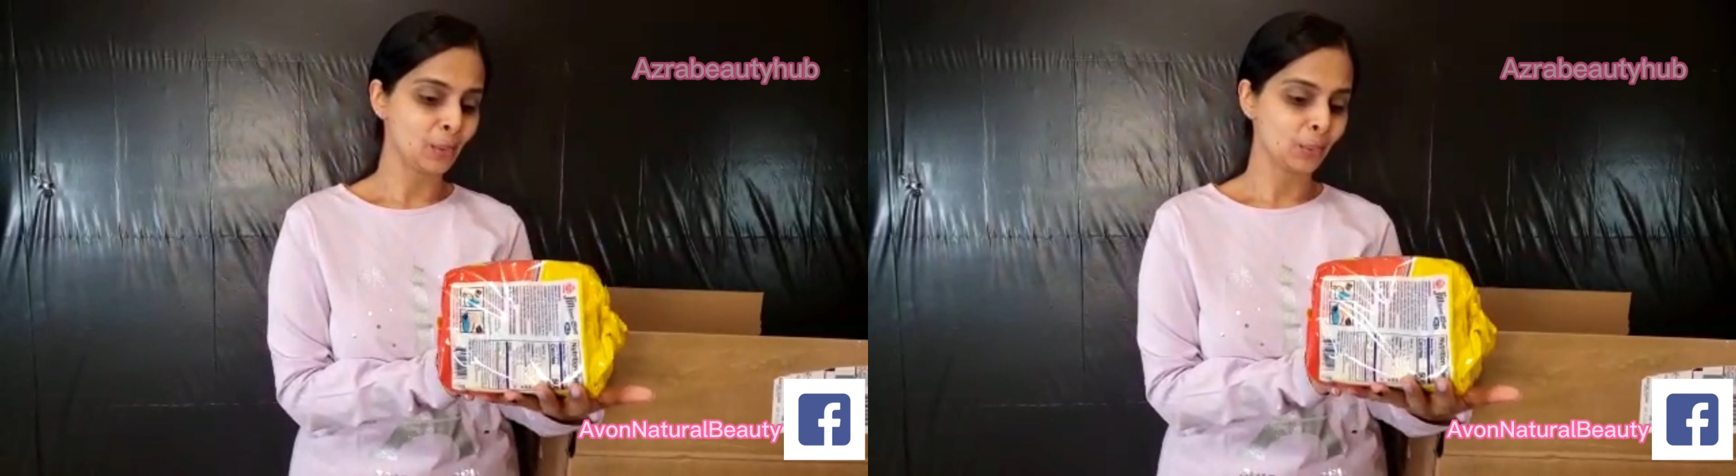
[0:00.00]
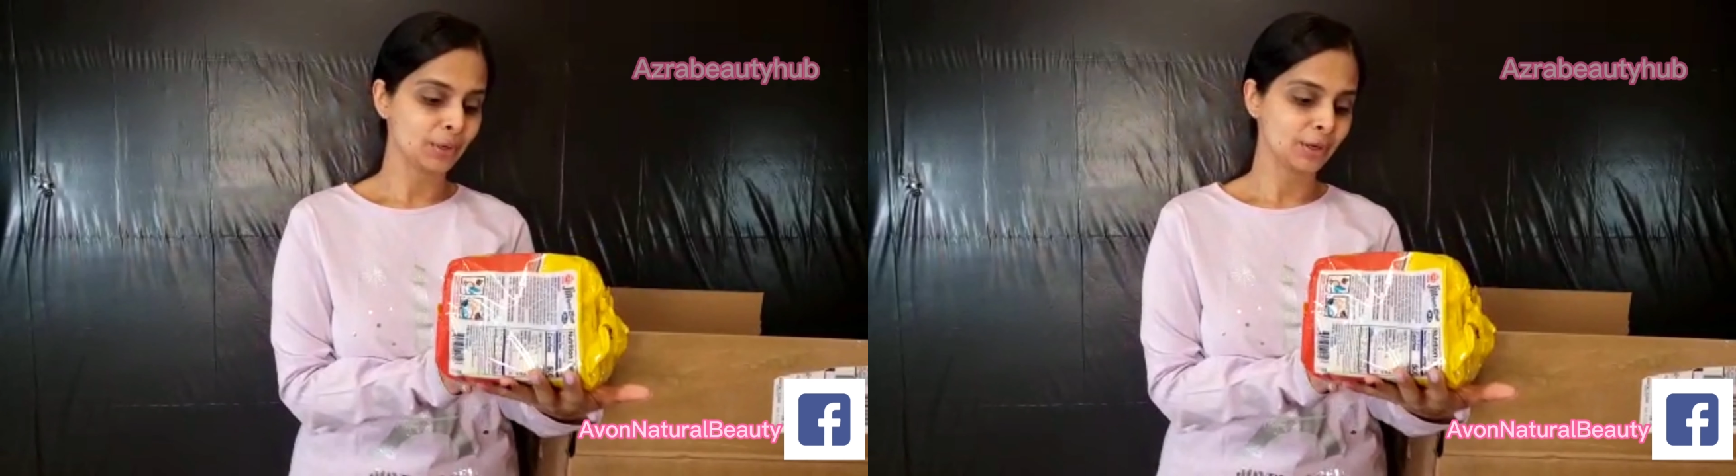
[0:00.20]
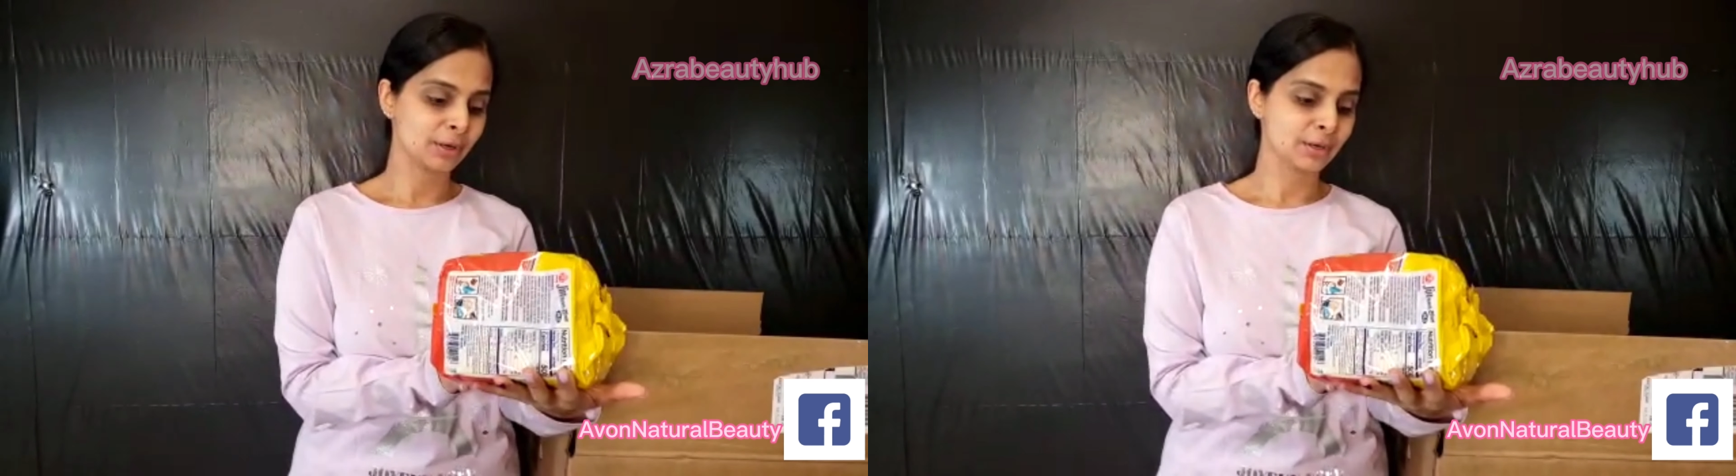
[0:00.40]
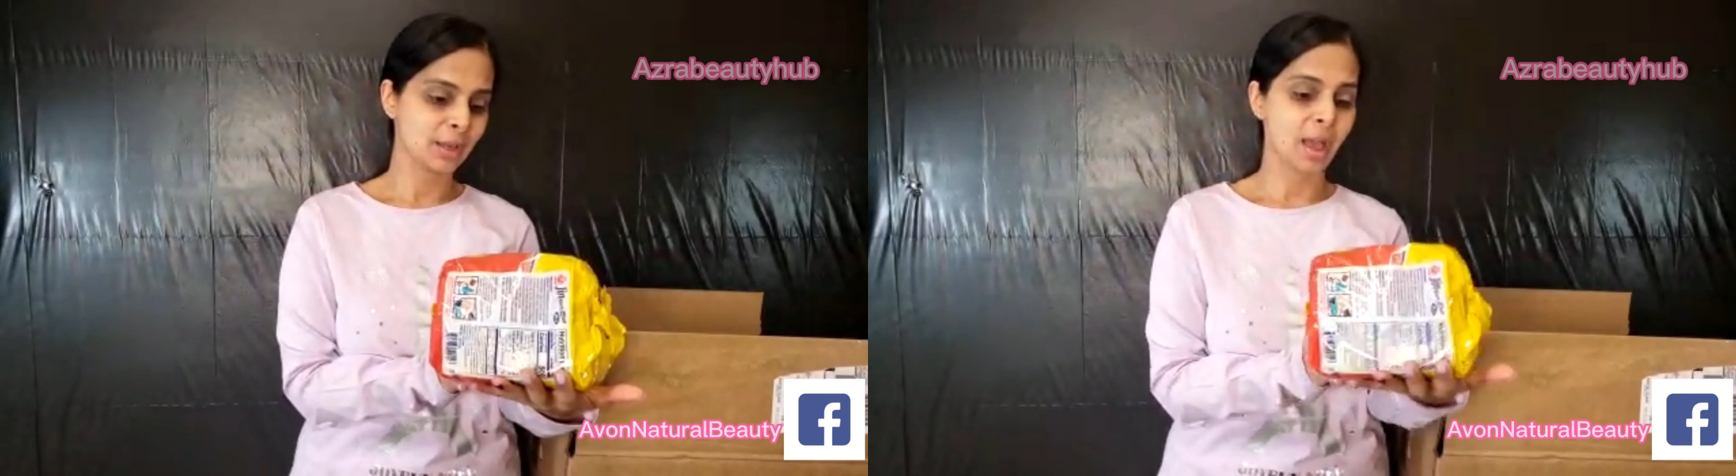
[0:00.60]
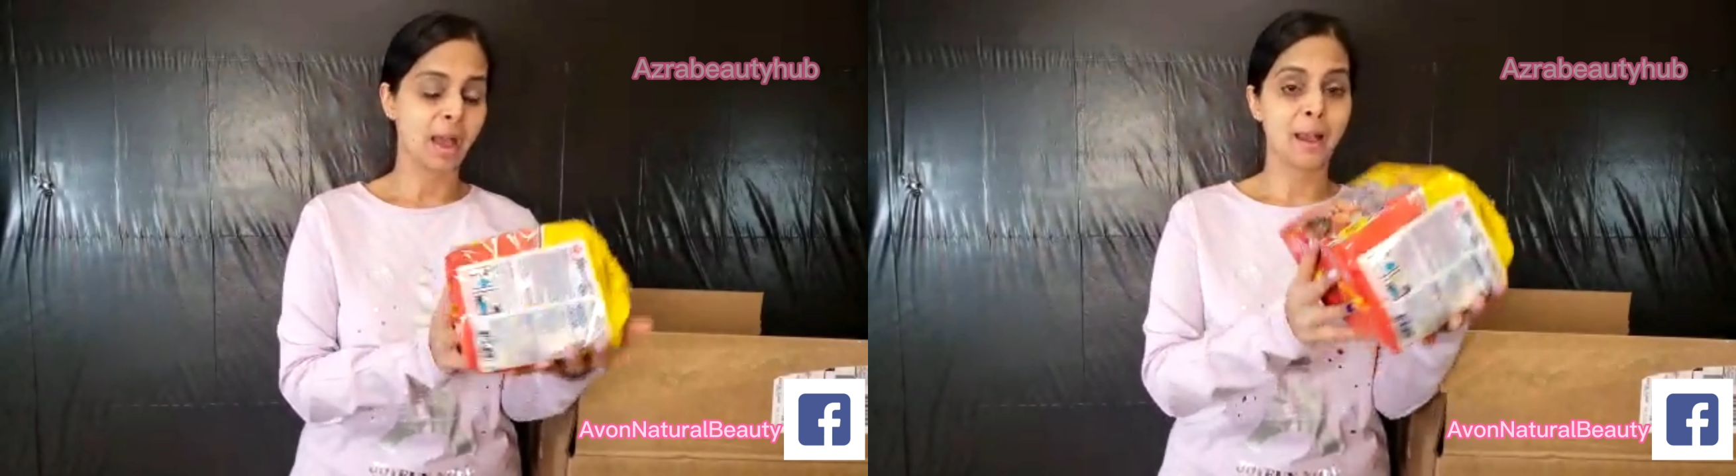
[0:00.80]

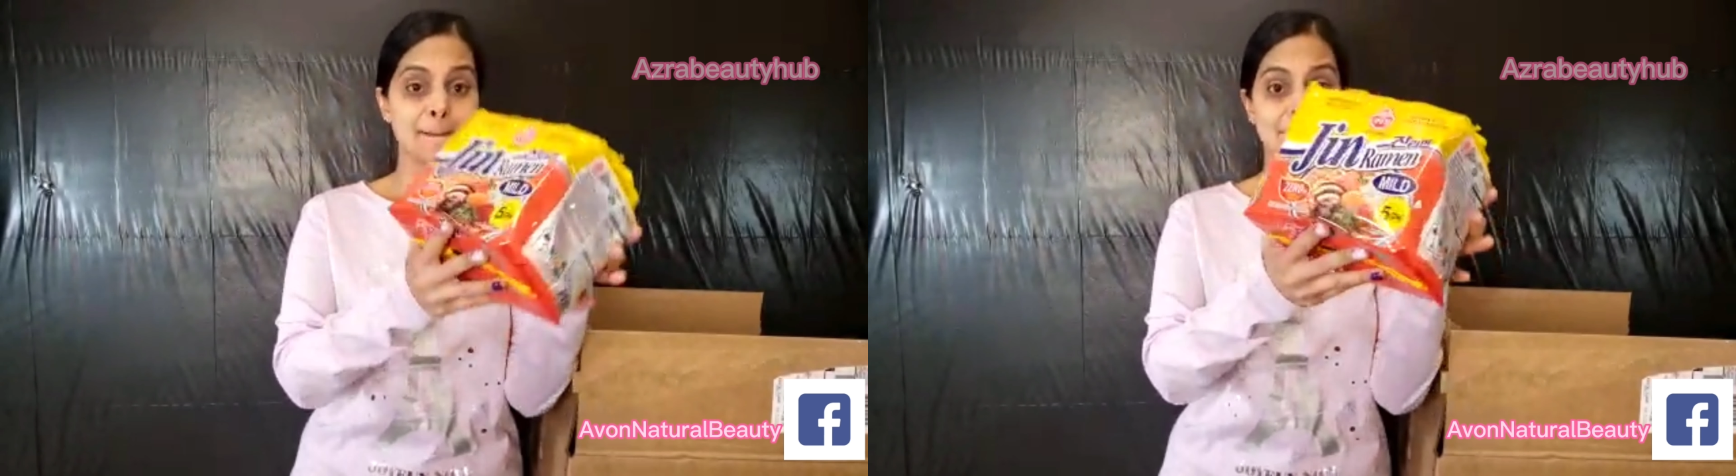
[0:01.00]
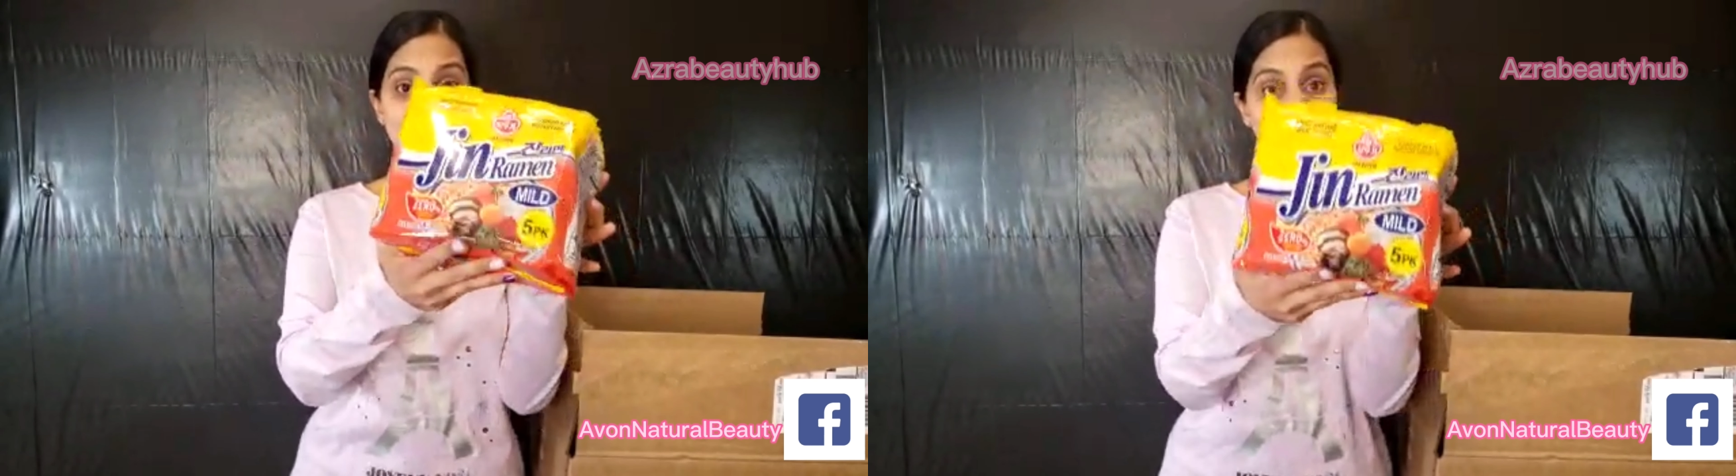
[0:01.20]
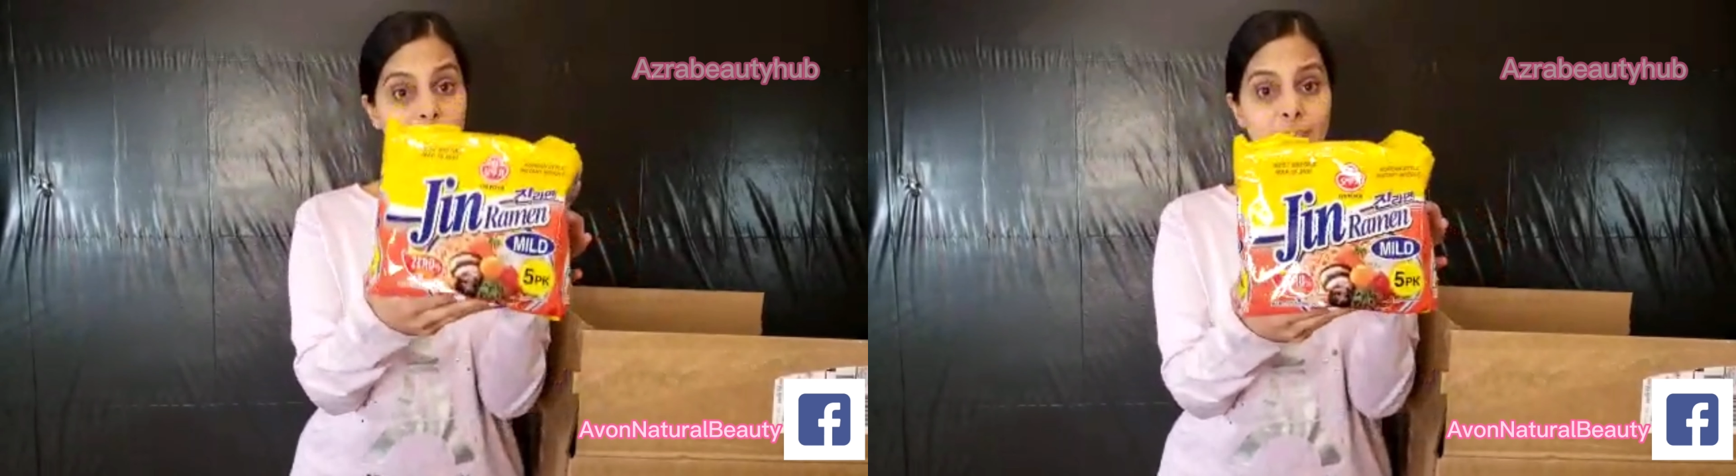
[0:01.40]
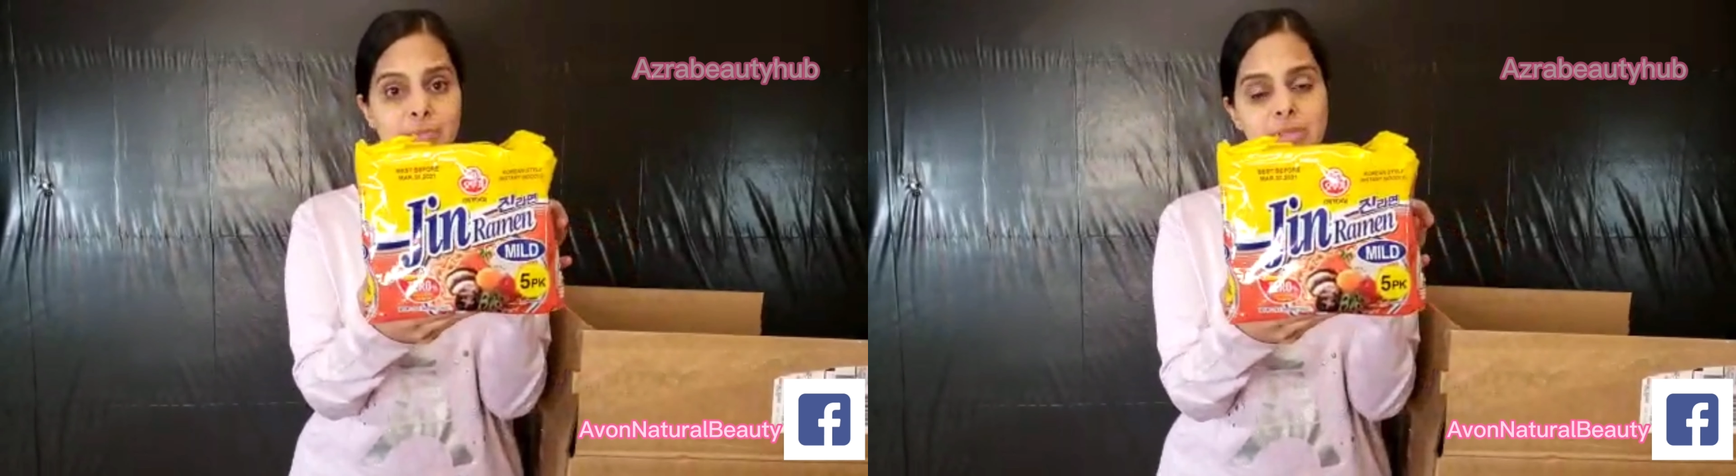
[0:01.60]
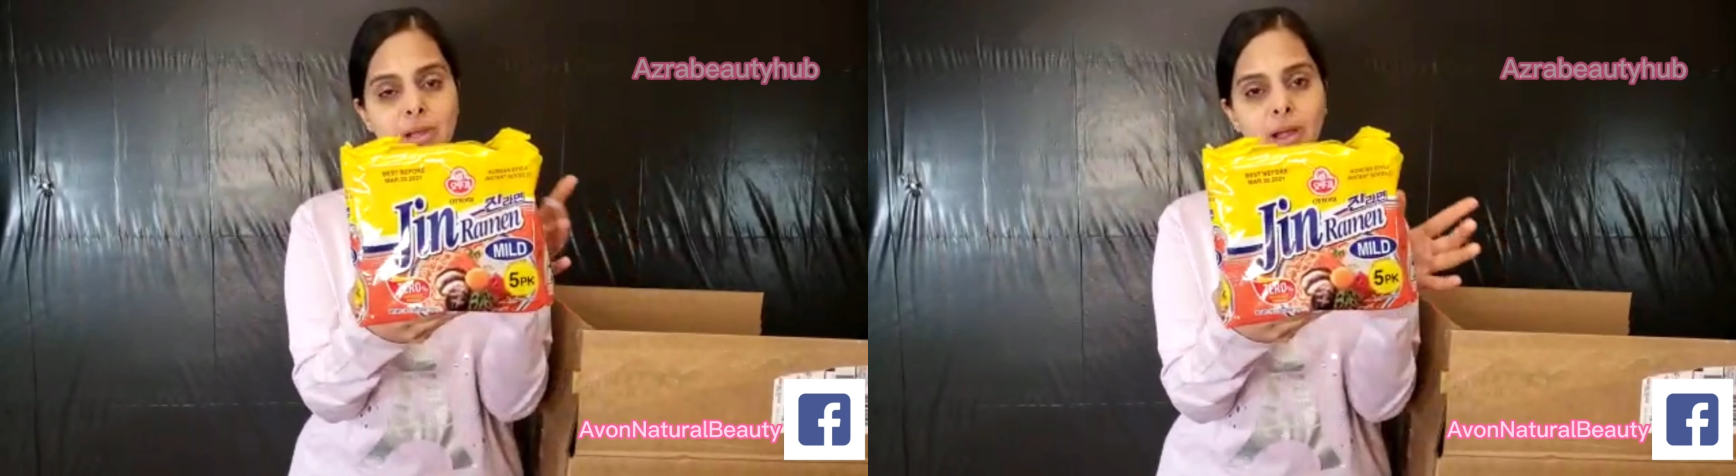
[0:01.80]
ordered mild,